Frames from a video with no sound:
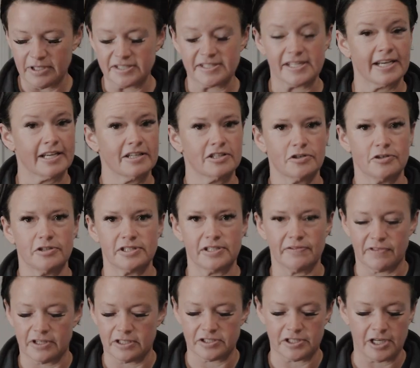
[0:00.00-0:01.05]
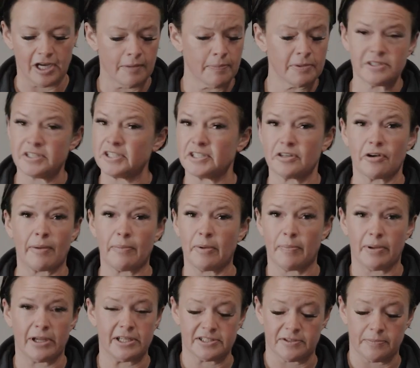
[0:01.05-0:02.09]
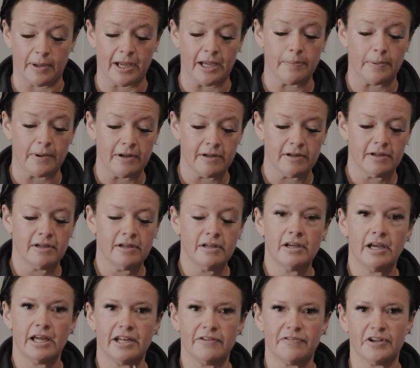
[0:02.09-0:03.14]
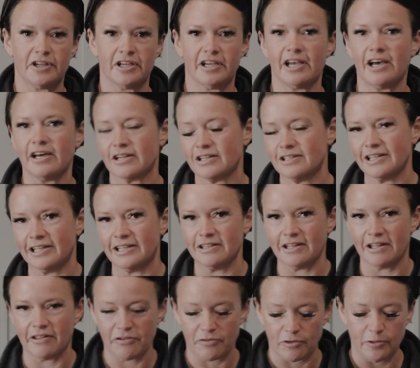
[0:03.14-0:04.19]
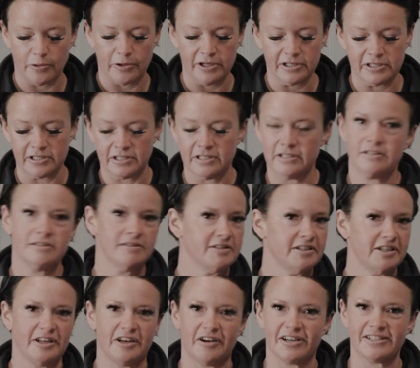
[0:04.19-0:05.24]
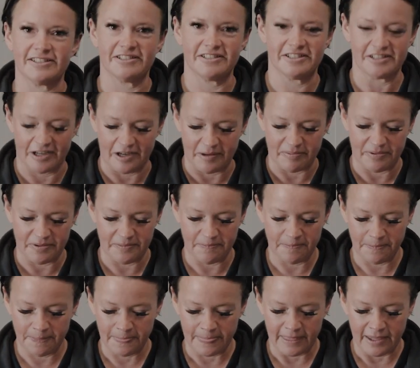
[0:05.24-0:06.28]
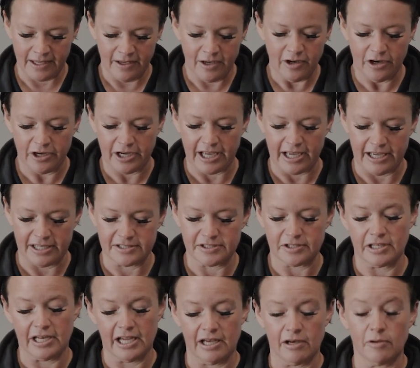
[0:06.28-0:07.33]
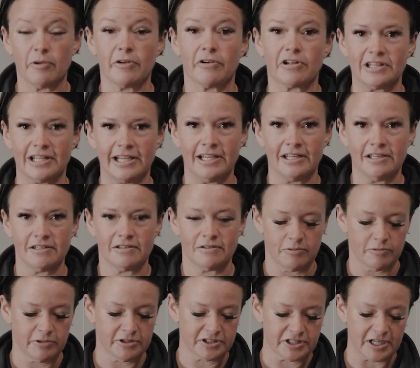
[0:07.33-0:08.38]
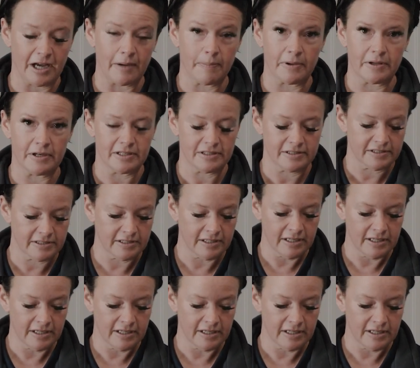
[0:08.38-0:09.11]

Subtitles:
secateurs if they're sharp is just grab a piece of paper, and if you can cut cleanly through it, you're nice and sharp. Okay, so now we've cleaned, we've sharpened.